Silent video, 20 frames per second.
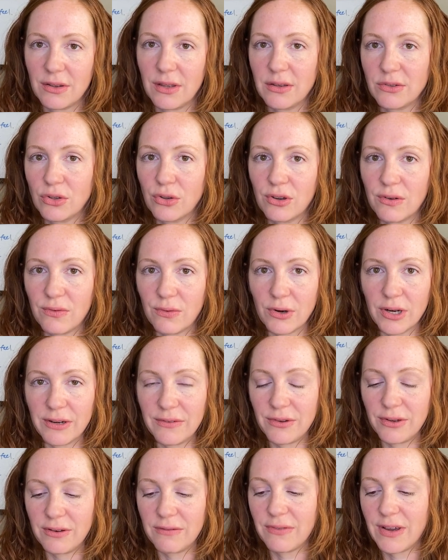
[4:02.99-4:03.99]
Look for it if
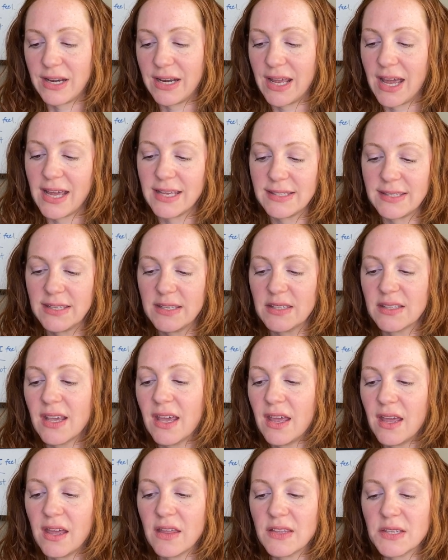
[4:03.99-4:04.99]
you can find it. It has this
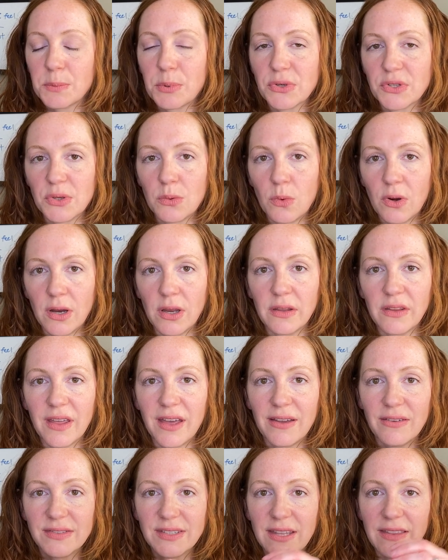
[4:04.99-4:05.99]
person wearing
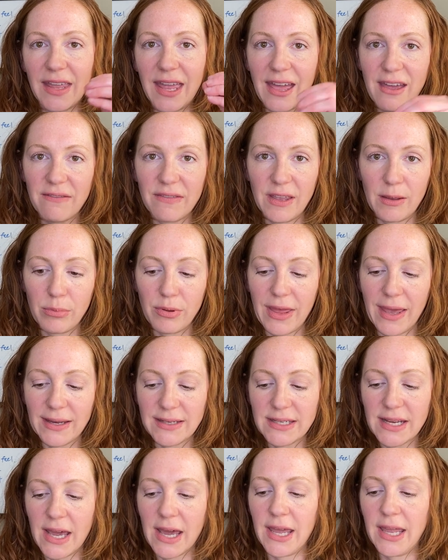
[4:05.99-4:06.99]
gloves and they have like black
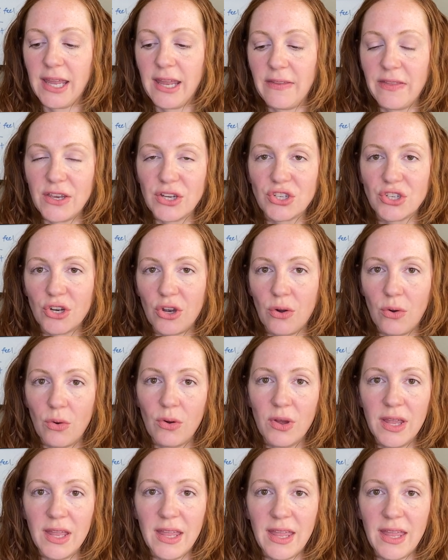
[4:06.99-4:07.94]
dye and they show